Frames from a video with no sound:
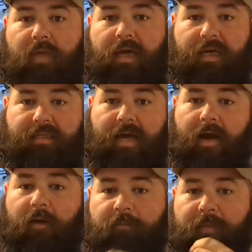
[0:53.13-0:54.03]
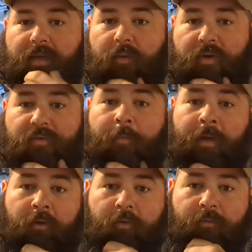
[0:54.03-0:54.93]
I got tired of being away from
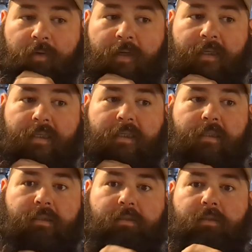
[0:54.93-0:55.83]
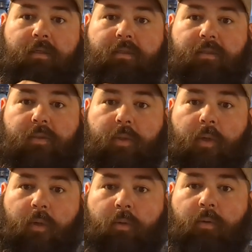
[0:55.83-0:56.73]
my girlfriend.
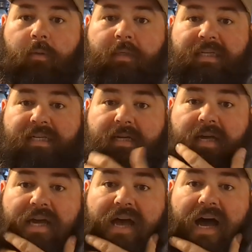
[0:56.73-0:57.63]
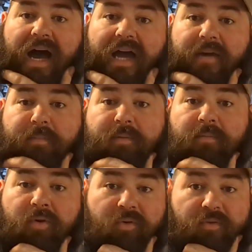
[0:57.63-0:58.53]
So I up
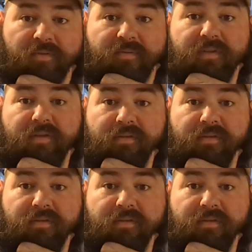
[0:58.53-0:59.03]
and moved.